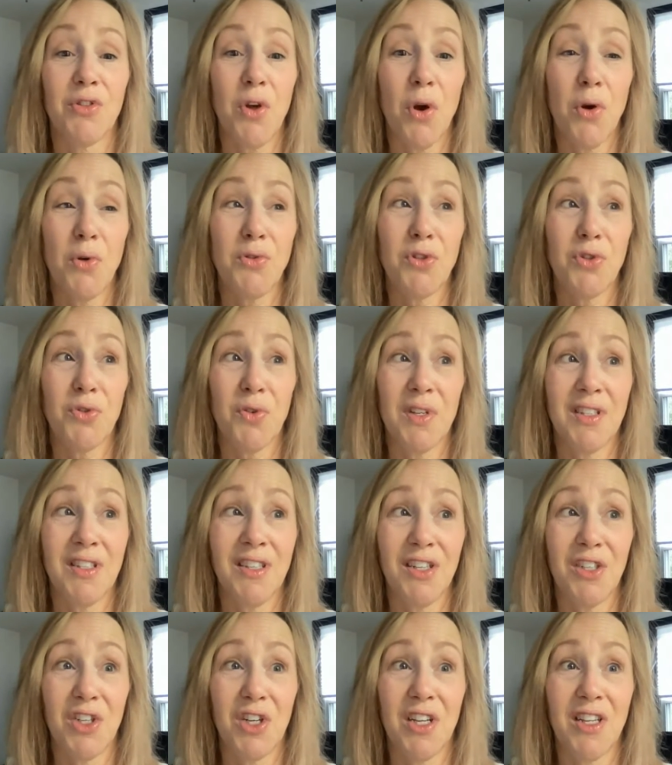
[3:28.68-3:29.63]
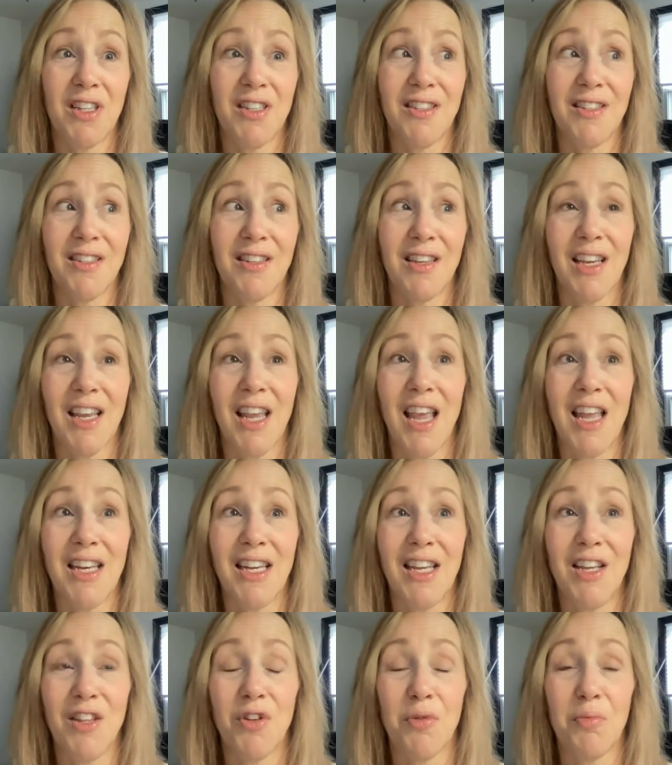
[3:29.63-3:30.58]
those transitions
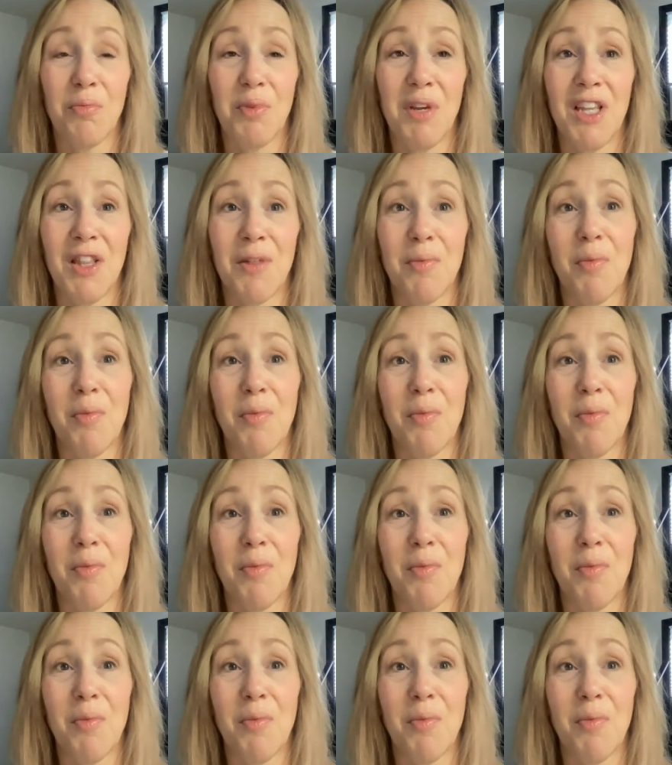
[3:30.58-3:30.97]
can either be